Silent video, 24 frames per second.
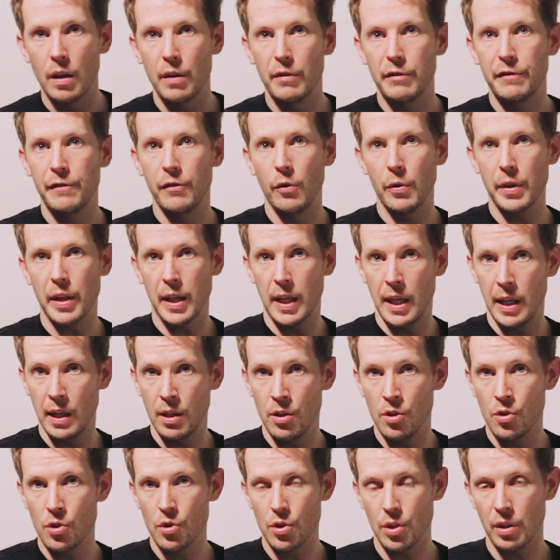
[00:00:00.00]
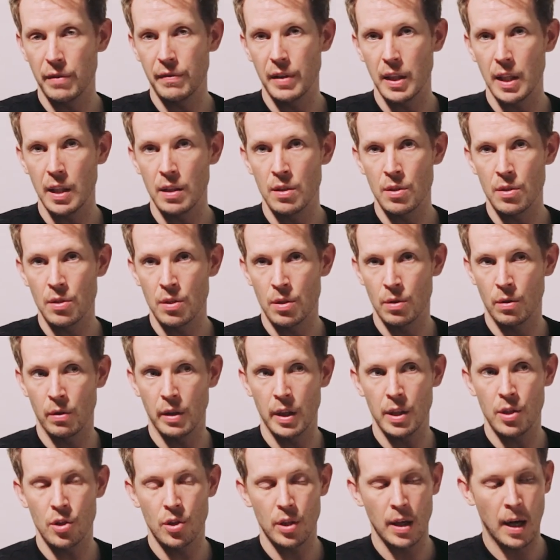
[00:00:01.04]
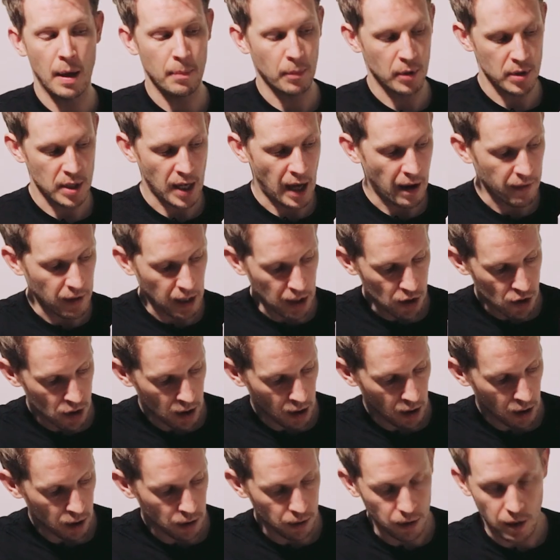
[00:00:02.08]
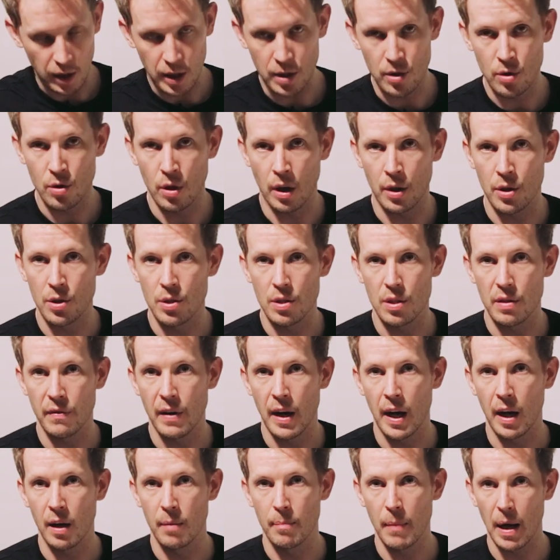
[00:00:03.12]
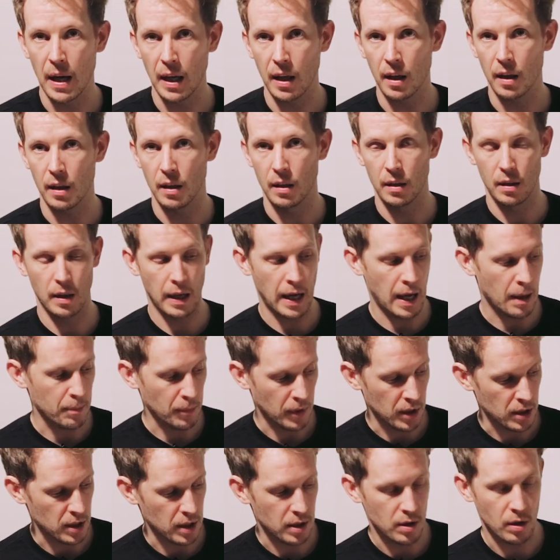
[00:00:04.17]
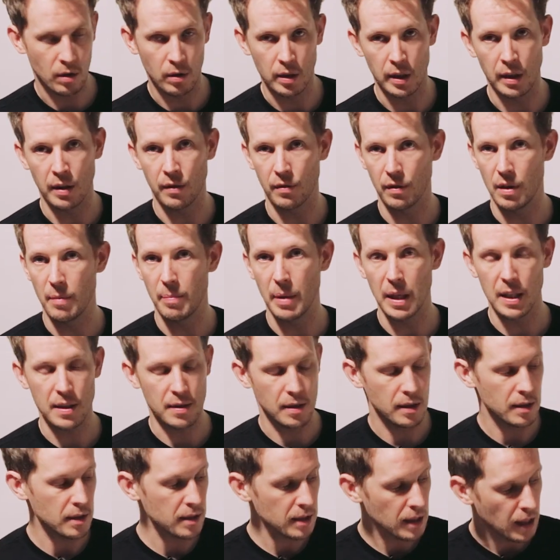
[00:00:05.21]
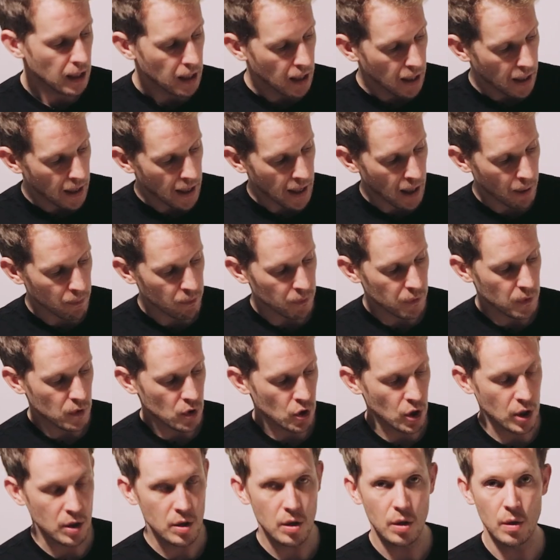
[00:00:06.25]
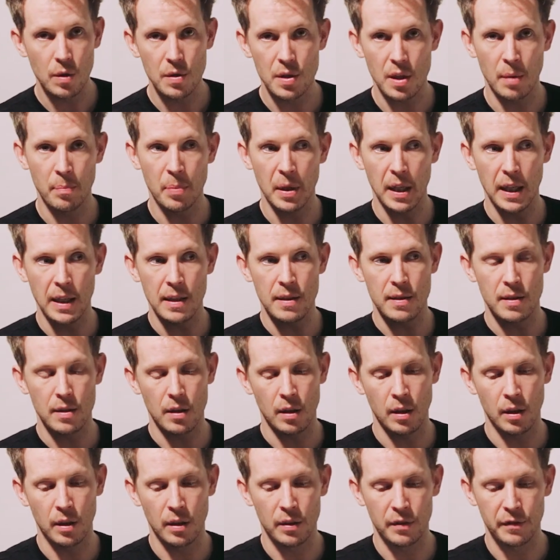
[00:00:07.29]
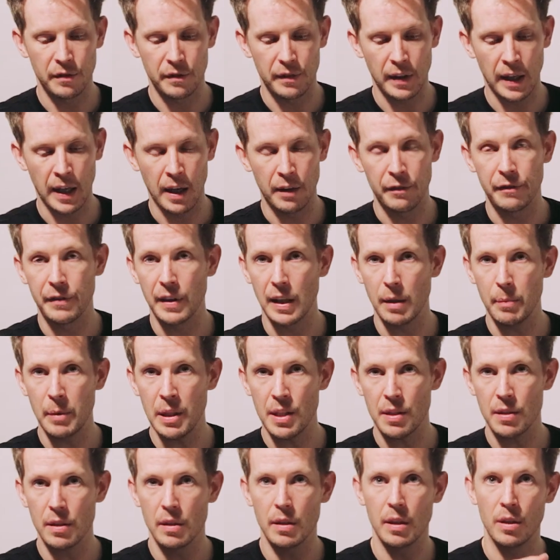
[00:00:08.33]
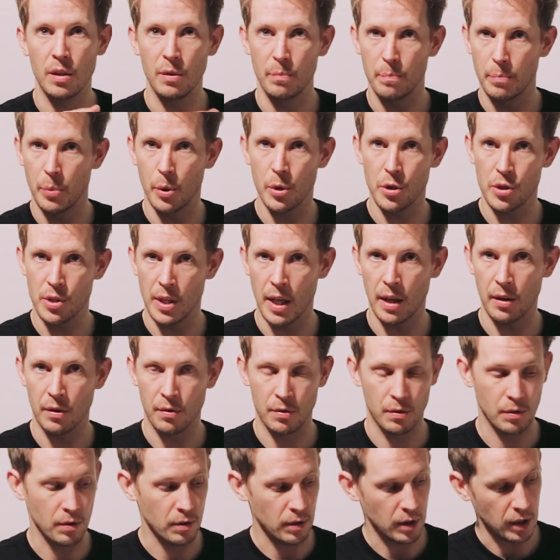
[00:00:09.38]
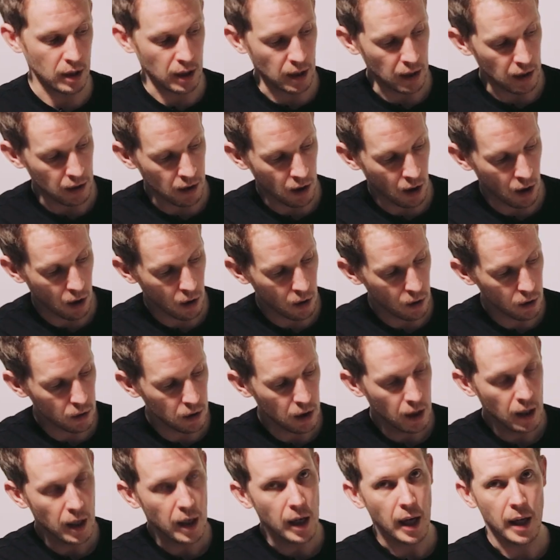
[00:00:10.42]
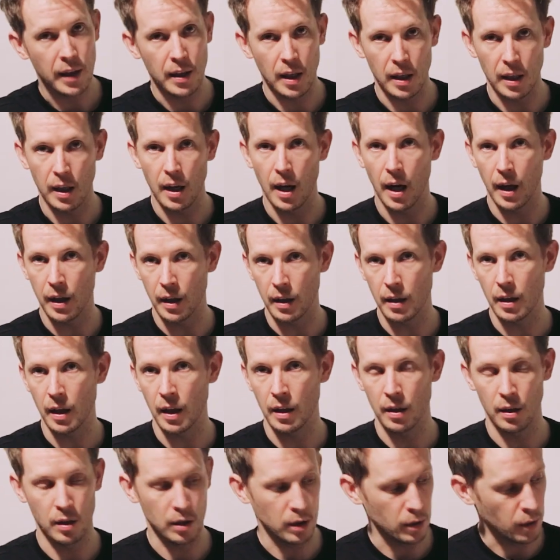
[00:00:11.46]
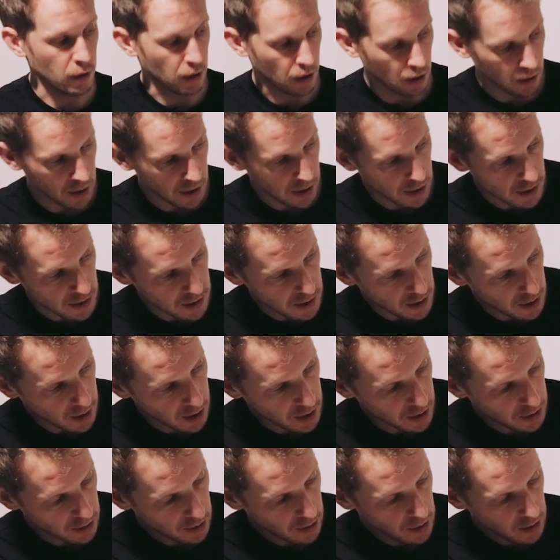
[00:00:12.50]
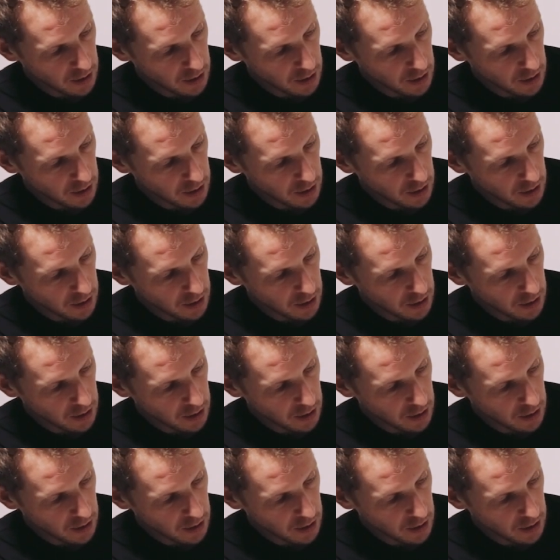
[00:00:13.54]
for the hinge of the hidden storage, because I haven't actually included instructions of how to make it because it's only 3 pieces, just use a piece of filament and you push that through the hole and then cut it and glue it on either side.